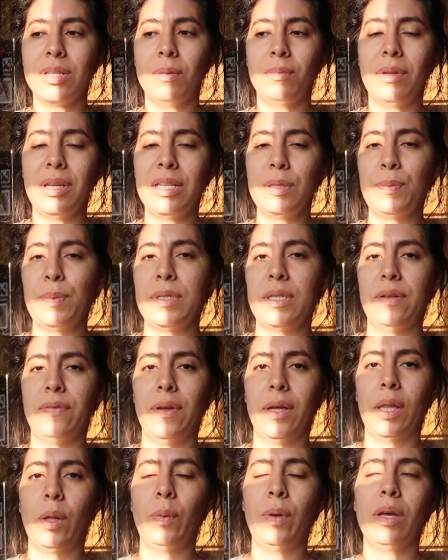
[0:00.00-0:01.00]
something
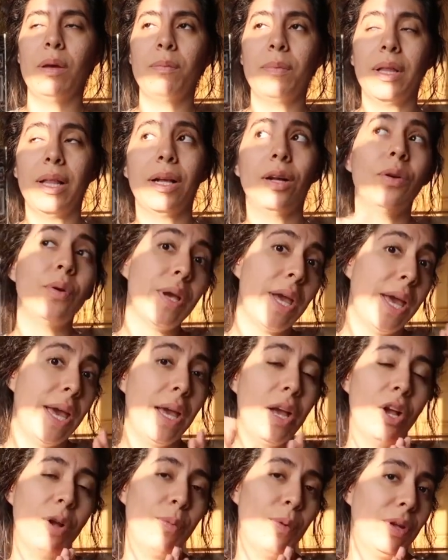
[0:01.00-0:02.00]
specific that we can be like,
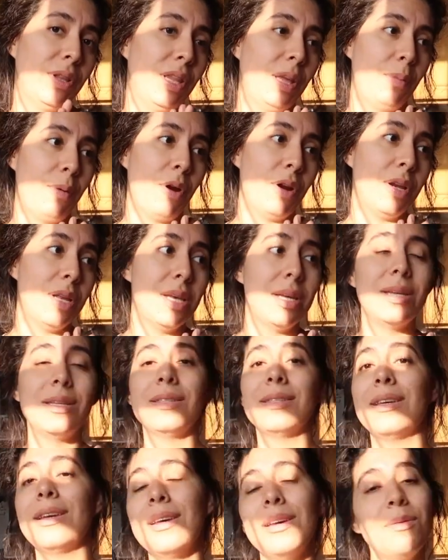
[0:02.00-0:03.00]
okay, her birthday party
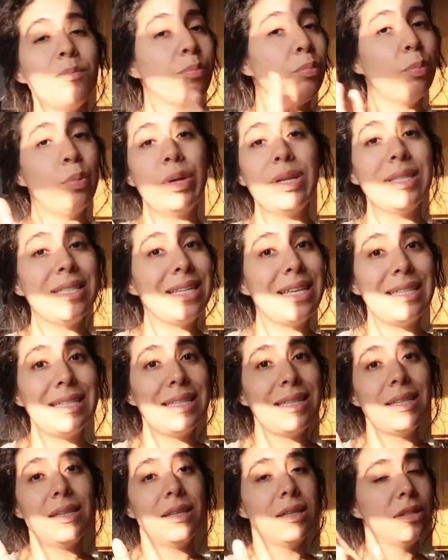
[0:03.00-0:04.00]
is
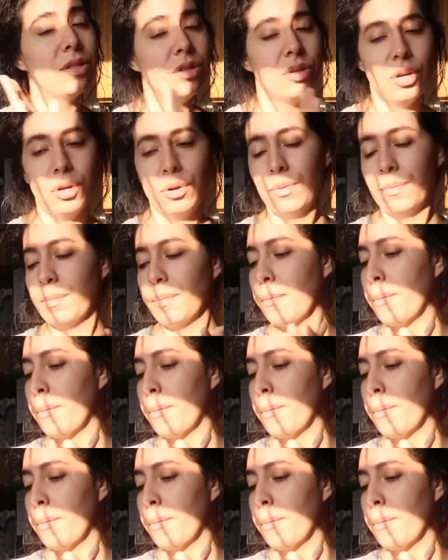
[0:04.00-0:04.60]
princesses, or